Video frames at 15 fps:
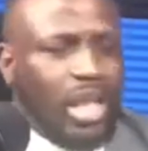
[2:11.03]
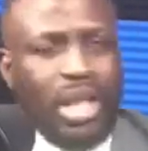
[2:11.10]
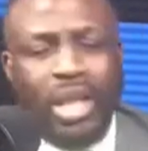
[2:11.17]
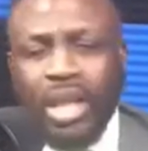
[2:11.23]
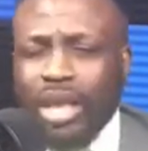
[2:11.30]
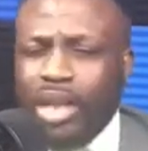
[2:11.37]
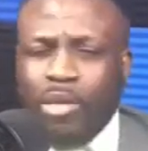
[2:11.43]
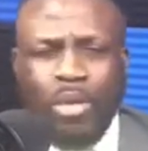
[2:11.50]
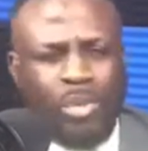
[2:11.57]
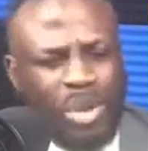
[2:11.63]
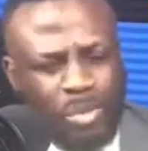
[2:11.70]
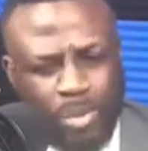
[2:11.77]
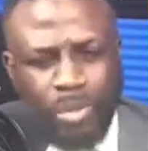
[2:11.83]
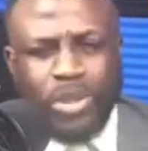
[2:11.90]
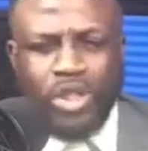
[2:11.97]
And when we
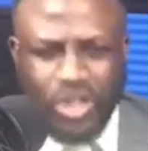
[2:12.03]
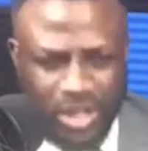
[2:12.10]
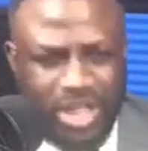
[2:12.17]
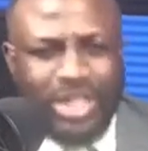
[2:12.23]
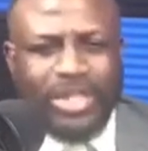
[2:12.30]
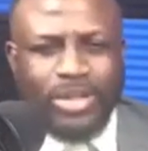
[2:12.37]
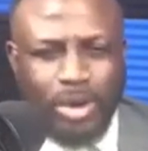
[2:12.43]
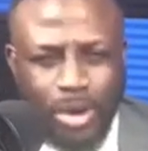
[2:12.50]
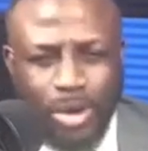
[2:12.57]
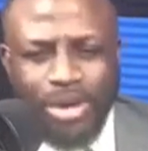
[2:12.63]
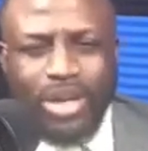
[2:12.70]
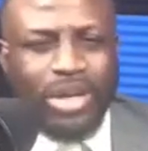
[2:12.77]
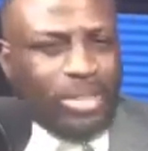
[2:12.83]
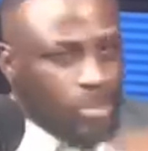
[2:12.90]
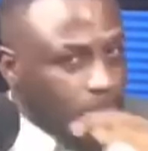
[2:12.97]
put cheese on
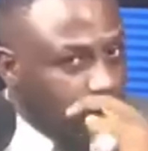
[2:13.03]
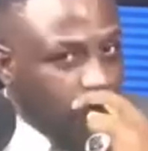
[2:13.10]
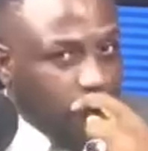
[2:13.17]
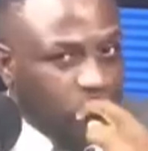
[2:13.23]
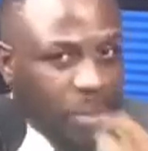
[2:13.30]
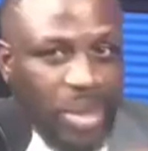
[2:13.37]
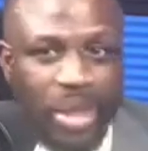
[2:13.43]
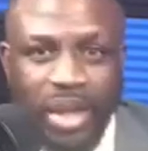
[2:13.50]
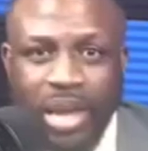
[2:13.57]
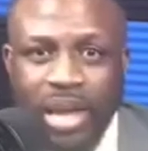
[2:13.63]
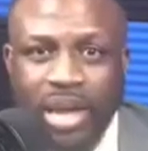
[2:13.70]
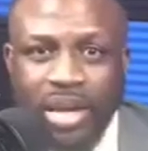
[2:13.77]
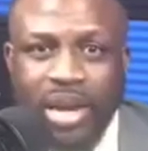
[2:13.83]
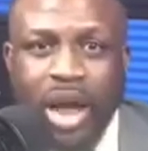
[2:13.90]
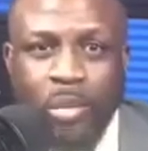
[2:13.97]
the trap,
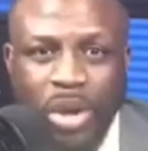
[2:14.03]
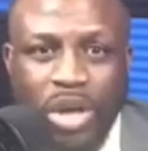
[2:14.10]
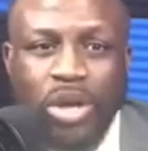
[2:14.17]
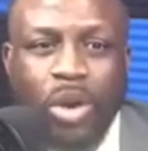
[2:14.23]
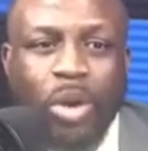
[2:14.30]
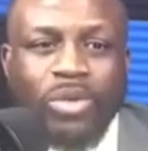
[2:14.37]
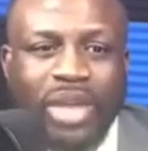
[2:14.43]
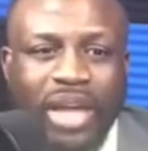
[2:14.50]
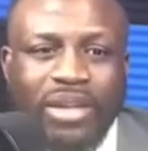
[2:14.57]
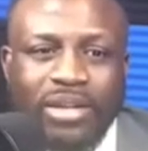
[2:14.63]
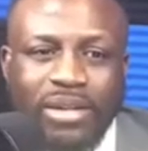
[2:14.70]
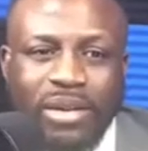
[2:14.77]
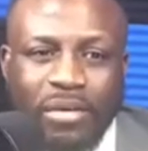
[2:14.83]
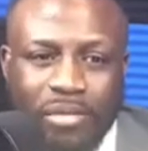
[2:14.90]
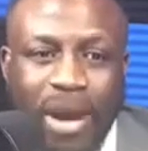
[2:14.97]
that we know that
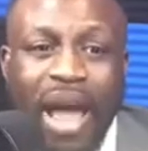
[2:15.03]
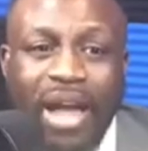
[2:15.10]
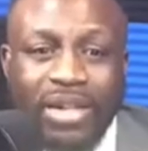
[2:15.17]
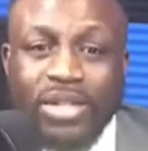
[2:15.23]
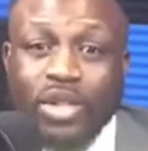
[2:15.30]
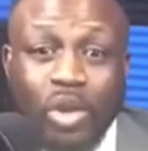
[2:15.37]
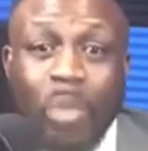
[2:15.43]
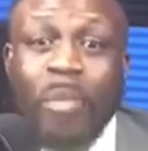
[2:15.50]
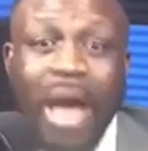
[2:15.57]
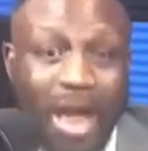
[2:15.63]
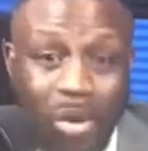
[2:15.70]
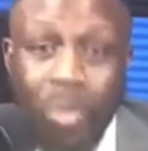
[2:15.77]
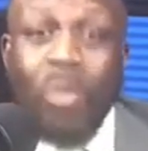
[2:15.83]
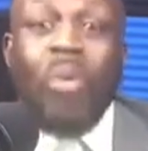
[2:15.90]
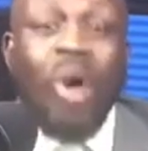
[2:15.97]
rats, no matter
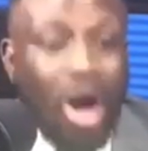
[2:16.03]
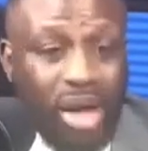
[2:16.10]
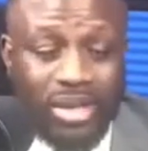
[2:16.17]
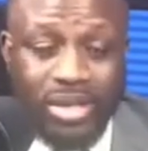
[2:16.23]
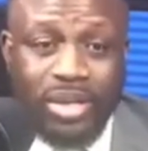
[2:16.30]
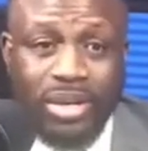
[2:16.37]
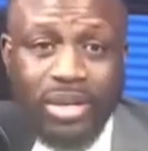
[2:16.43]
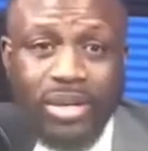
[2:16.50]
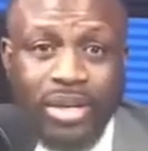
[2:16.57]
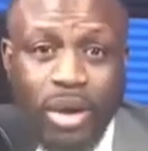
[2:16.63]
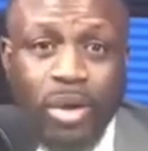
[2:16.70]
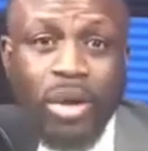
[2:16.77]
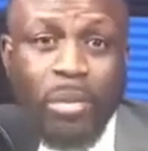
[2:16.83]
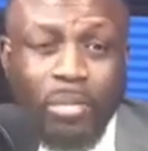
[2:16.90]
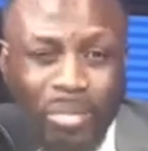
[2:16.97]
what, they're
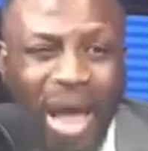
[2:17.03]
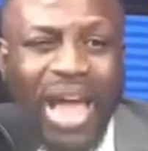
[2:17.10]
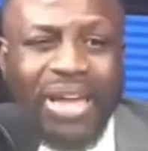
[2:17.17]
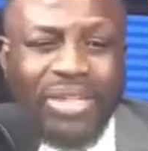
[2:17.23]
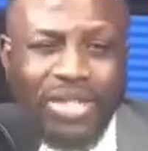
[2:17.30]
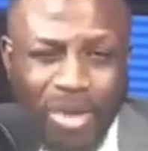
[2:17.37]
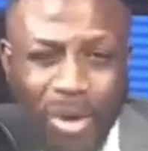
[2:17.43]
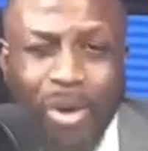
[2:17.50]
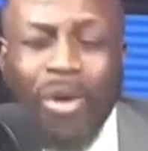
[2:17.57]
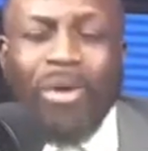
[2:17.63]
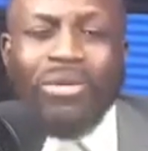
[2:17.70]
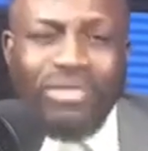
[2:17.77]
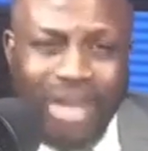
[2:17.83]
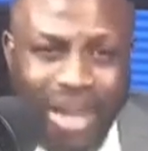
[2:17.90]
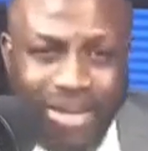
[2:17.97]
going to bite
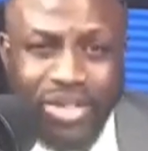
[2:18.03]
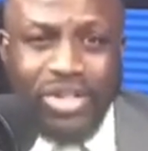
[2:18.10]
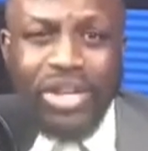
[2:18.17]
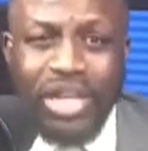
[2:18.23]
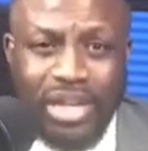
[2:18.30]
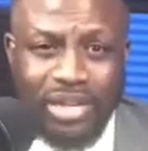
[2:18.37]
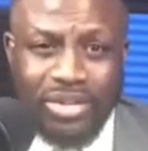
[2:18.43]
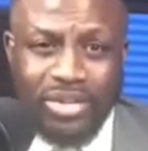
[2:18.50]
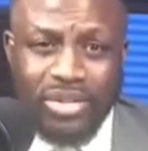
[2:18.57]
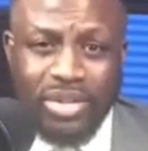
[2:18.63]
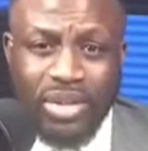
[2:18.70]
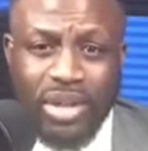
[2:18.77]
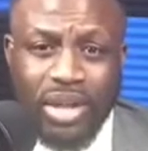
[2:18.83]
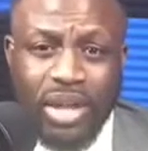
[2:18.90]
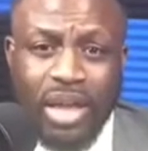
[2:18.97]
on that cheese.
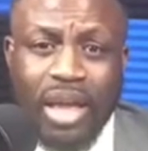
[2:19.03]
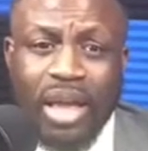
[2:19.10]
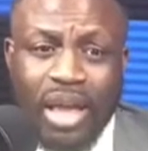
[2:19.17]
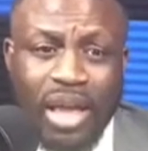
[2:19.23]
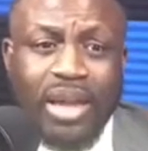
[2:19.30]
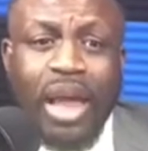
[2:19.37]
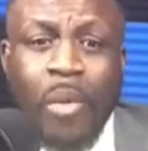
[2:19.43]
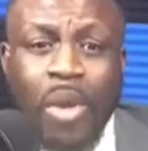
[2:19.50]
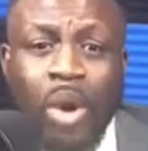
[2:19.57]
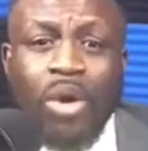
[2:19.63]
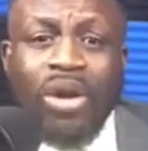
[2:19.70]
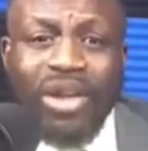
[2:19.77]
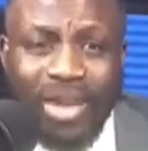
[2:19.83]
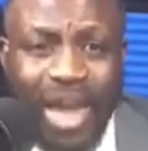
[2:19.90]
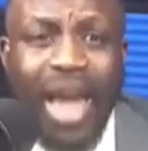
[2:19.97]
And that we're going
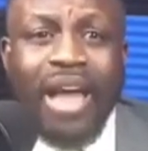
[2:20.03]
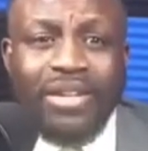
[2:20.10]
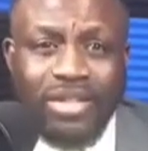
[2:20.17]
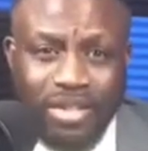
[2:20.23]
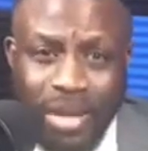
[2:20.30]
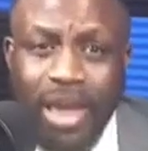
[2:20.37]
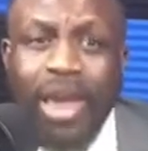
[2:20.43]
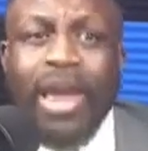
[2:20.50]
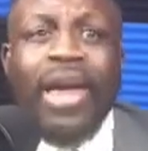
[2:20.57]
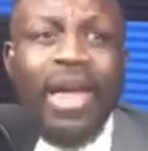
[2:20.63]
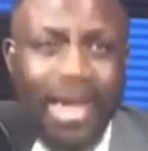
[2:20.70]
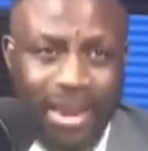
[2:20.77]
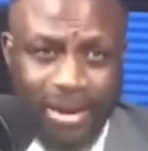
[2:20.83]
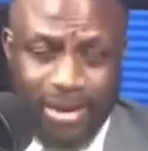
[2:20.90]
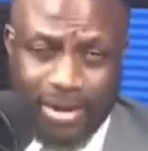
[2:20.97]
to catch their head.